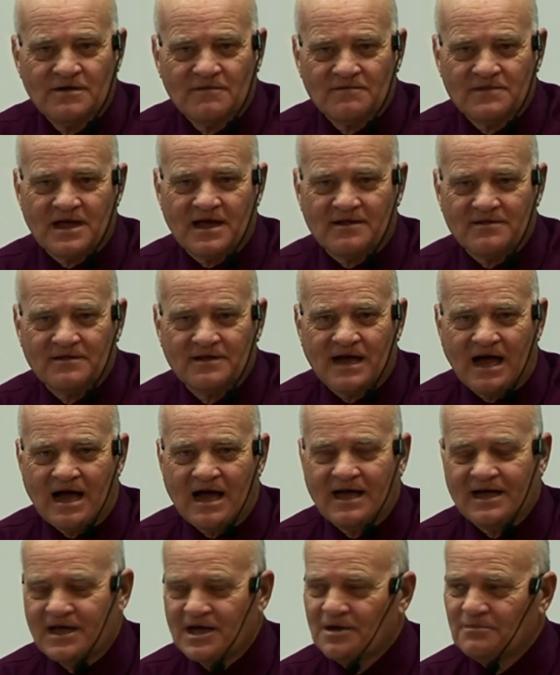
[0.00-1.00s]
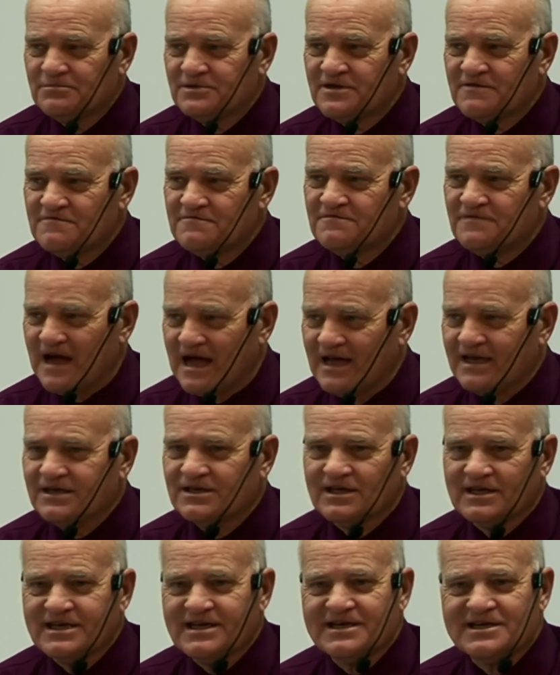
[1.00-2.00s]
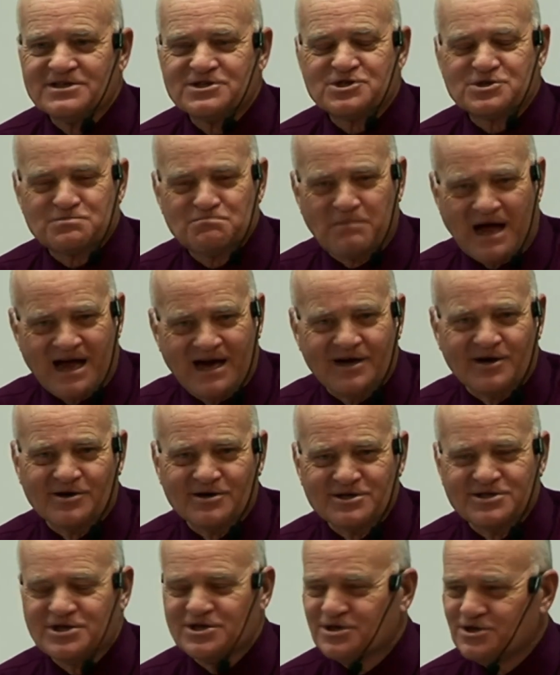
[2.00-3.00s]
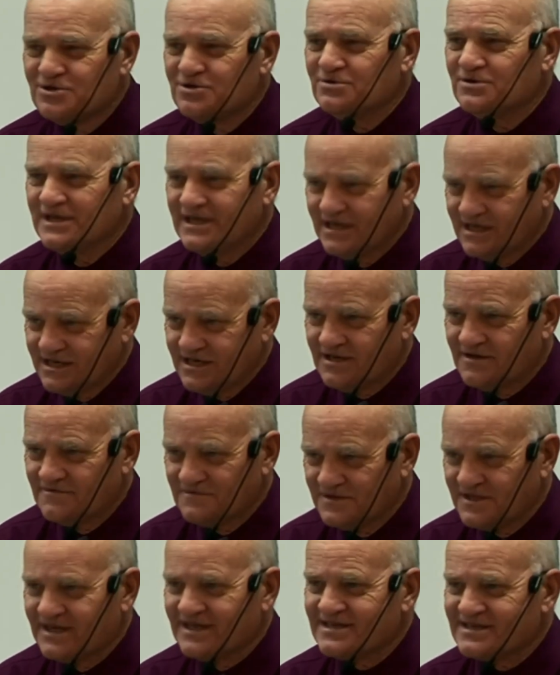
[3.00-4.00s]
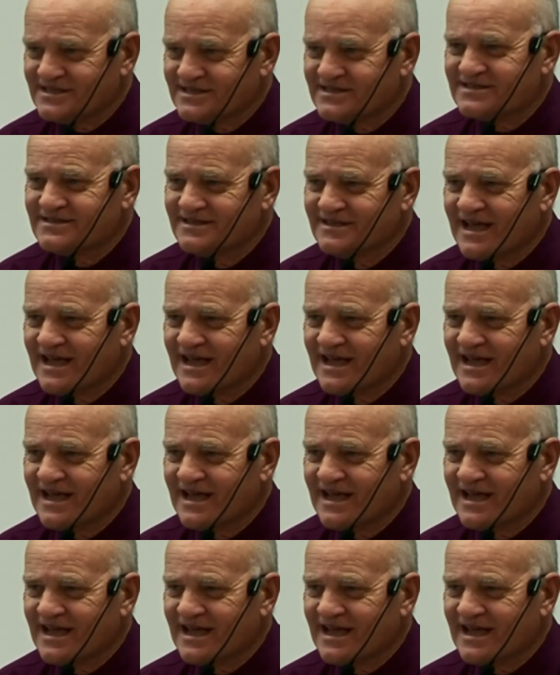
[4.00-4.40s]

that I am divinely inspired to do any of this.